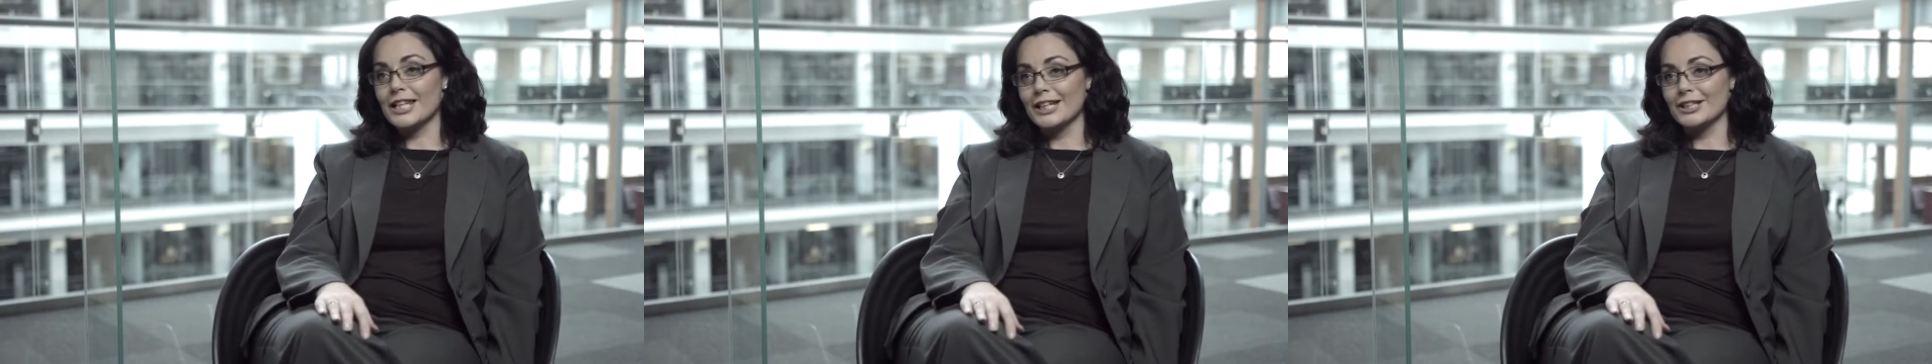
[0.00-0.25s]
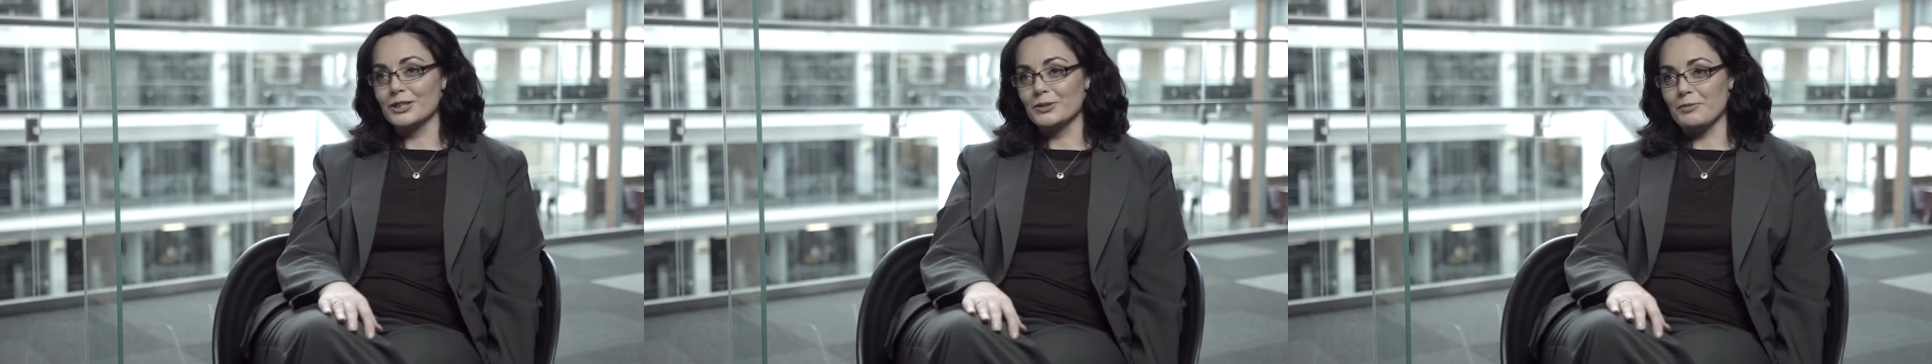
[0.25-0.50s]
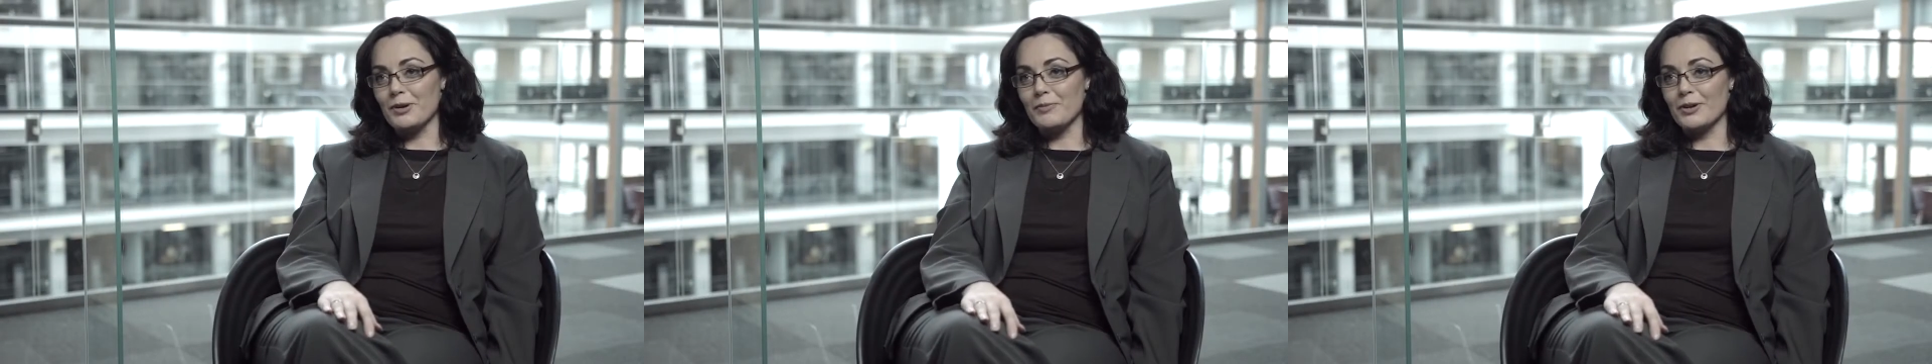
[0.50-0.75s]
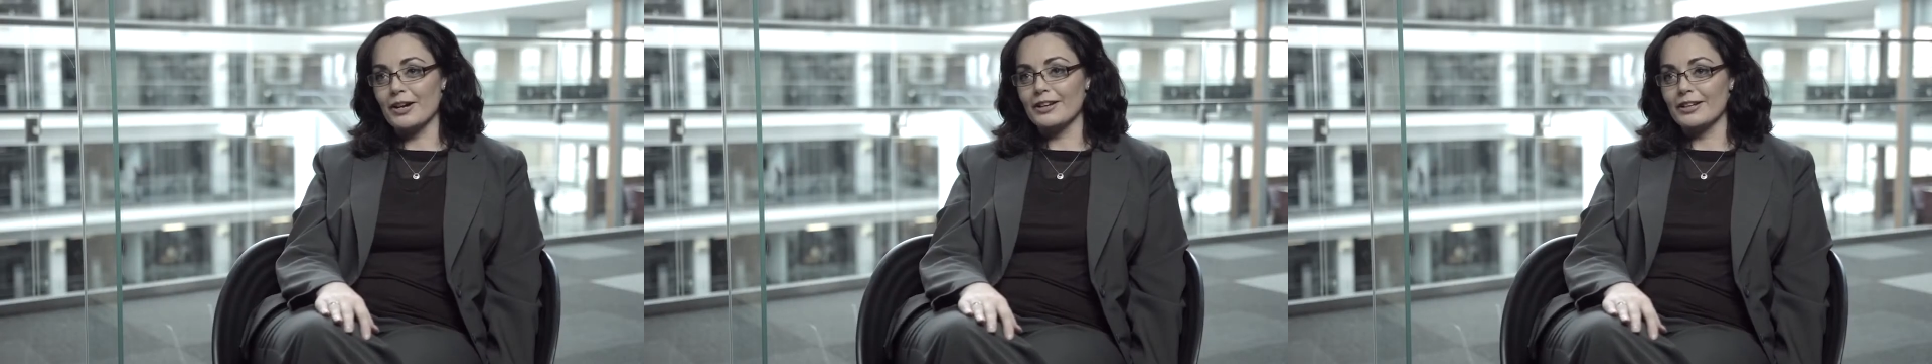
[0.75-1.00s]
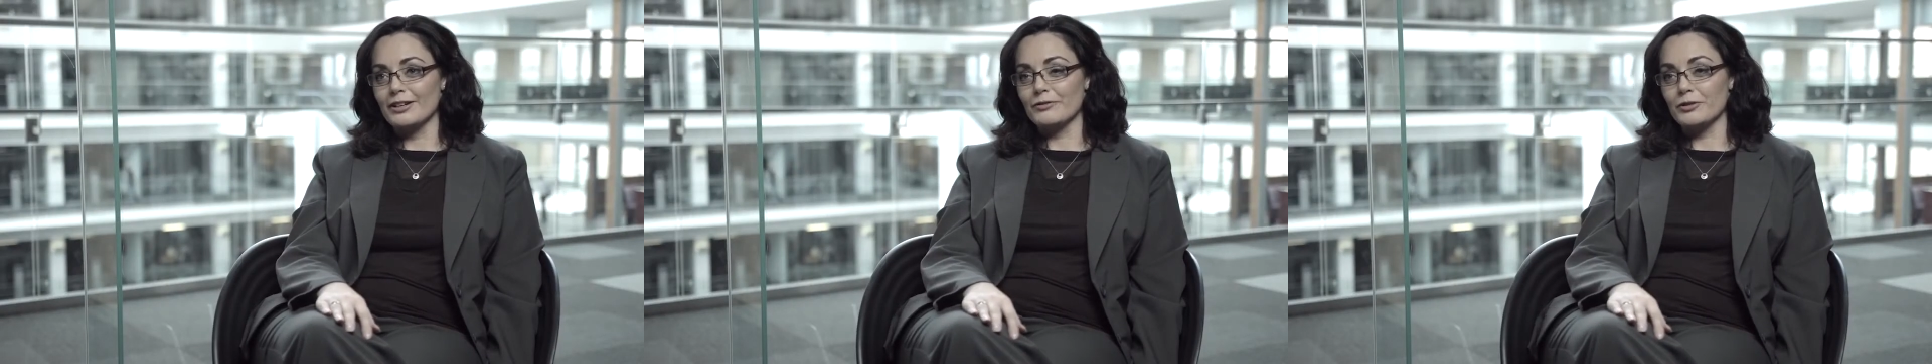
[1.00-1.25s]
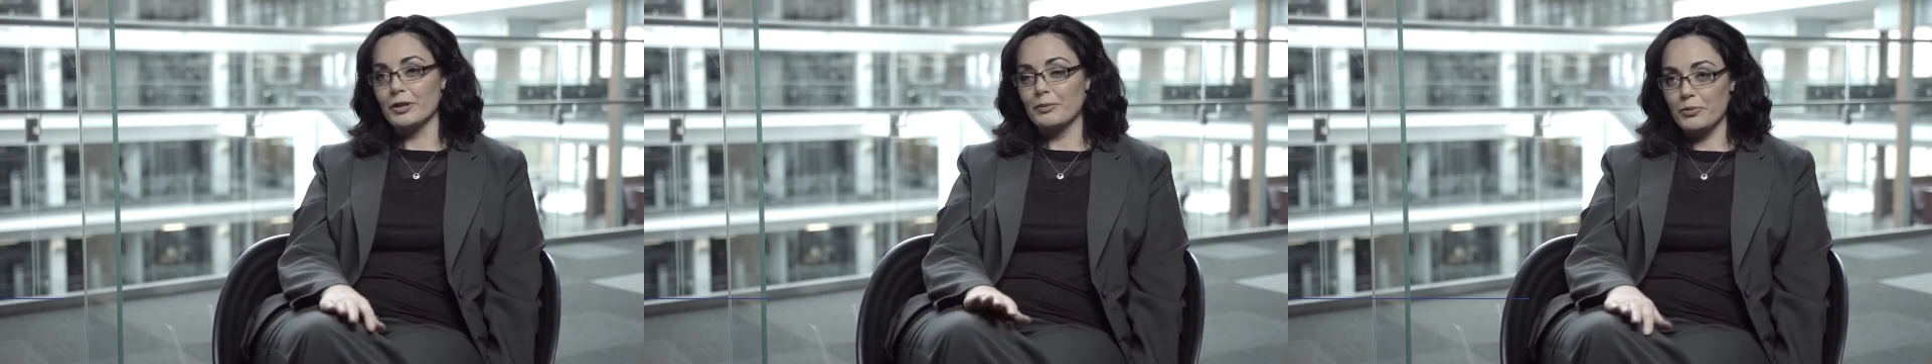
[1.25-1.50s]
thing to remember
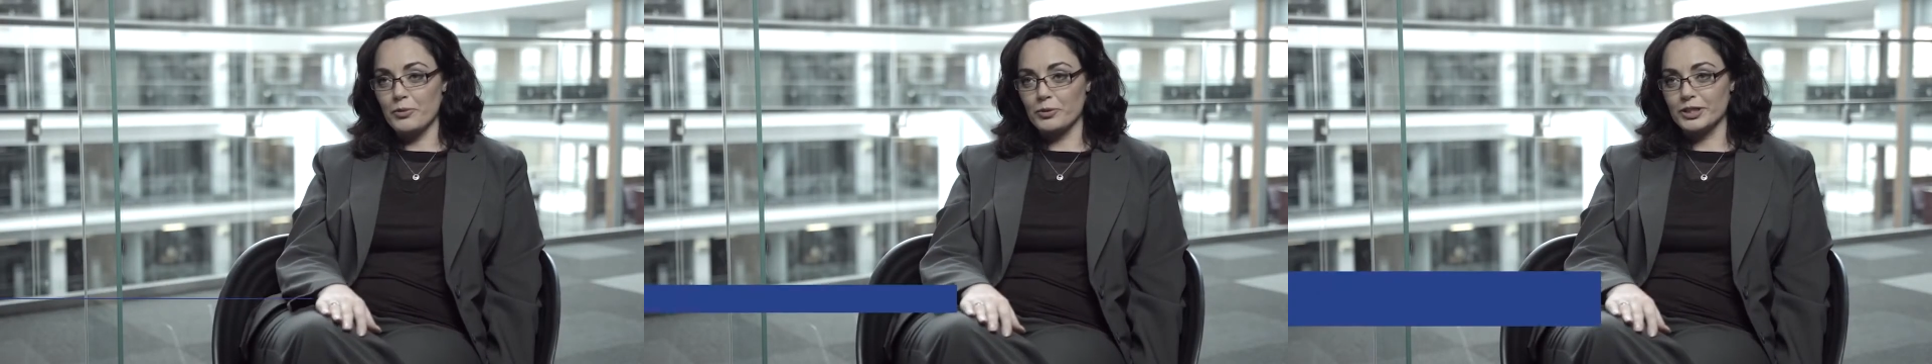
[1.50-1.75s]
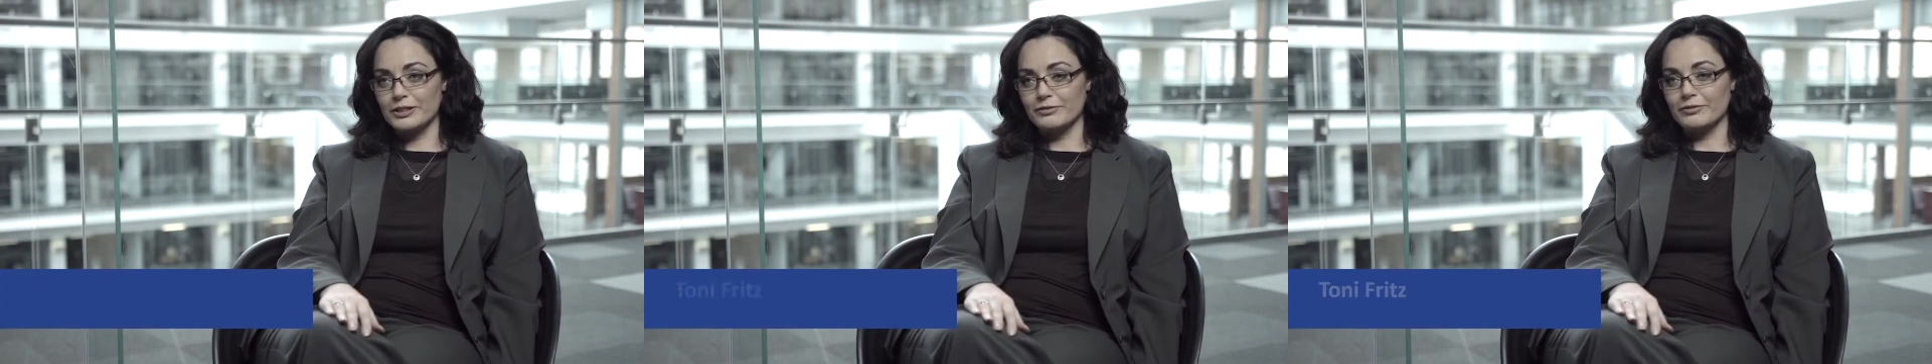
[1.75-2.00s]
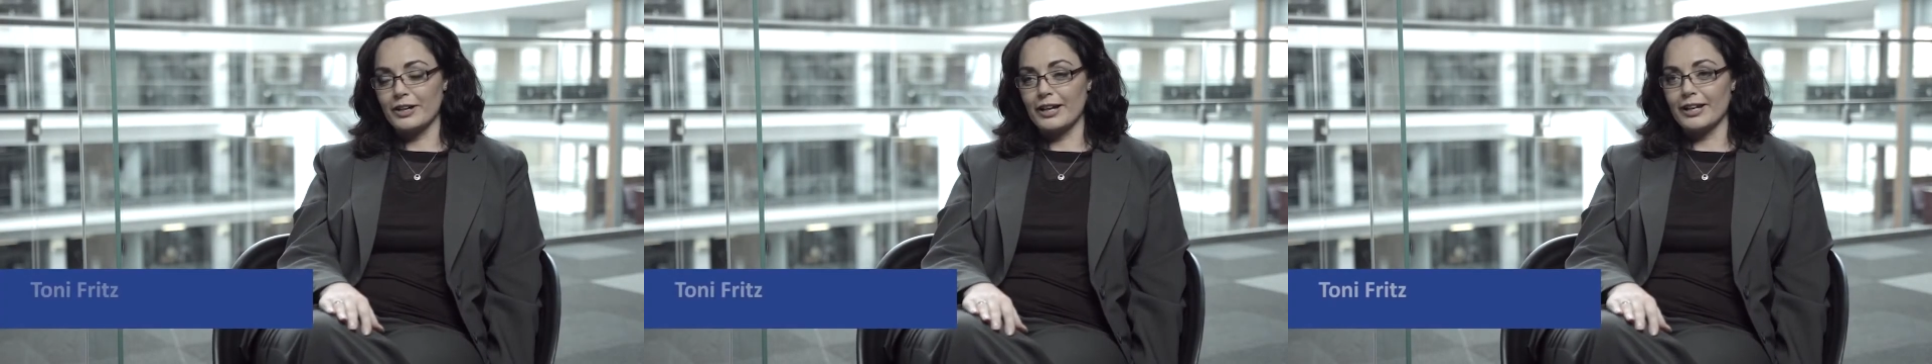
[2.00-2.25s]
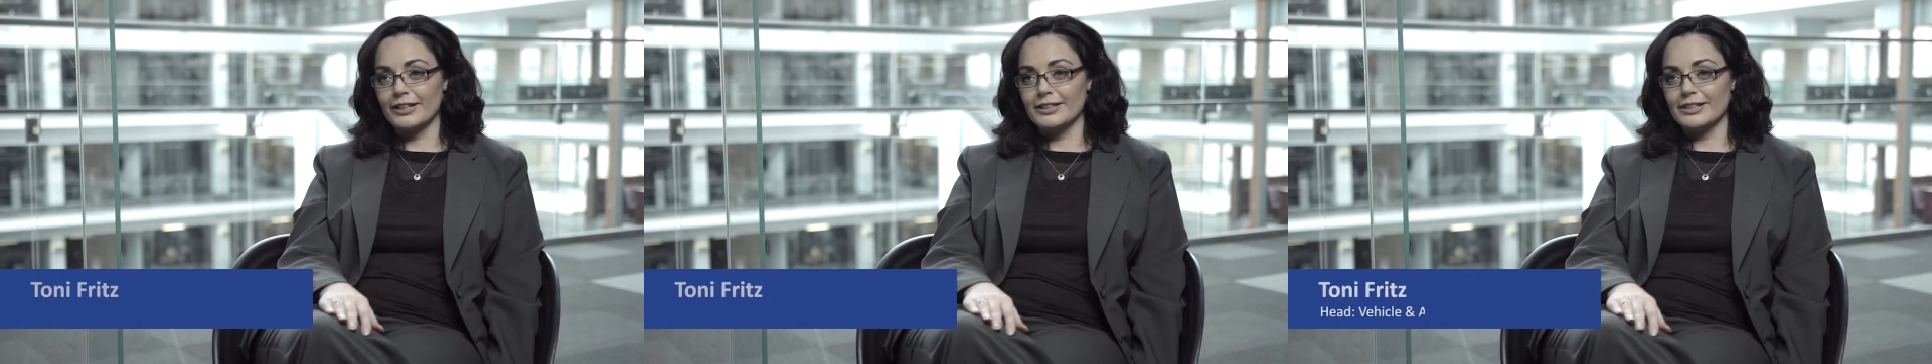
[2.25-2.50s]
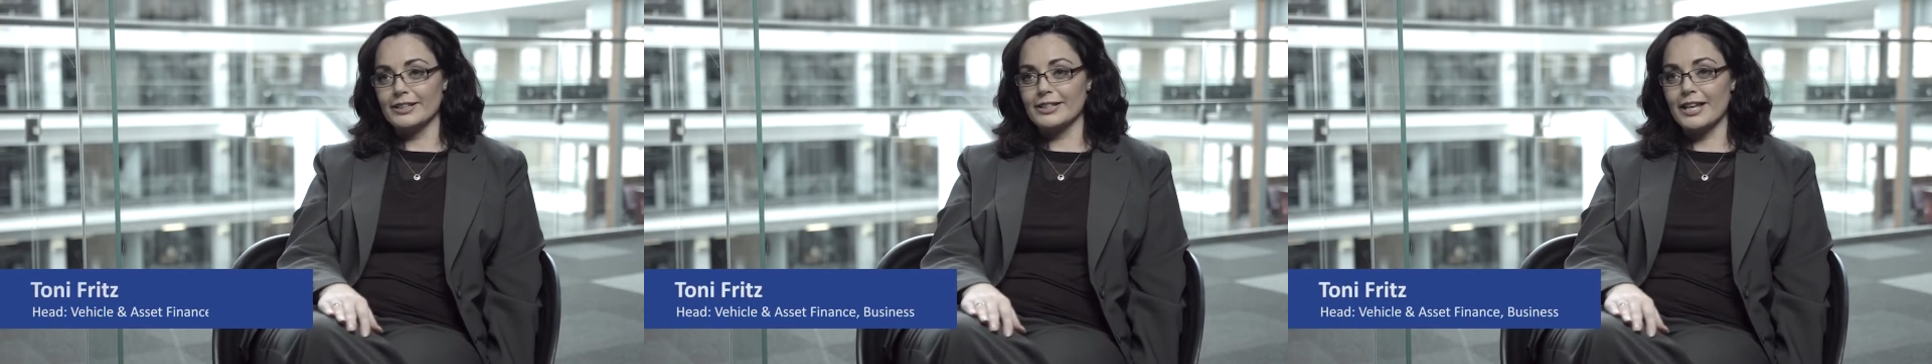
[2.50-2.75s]
if you're importing finance is